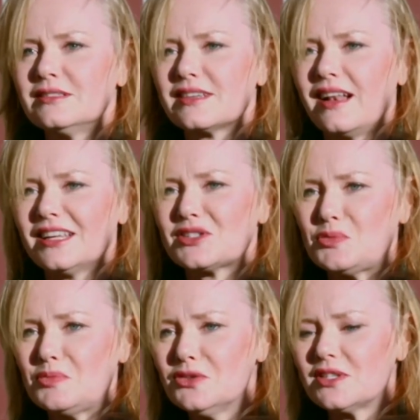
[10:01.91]
into
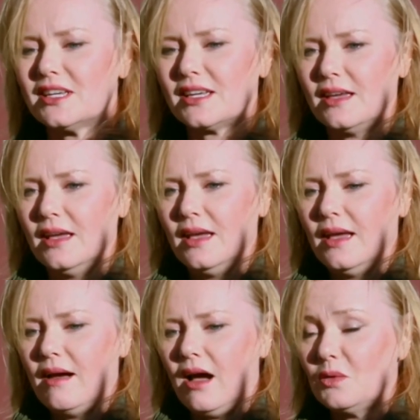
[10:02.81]
classical music,
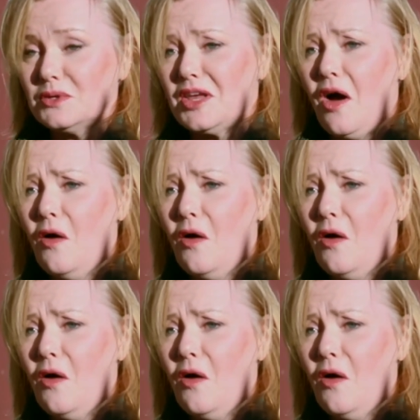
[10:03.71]
I was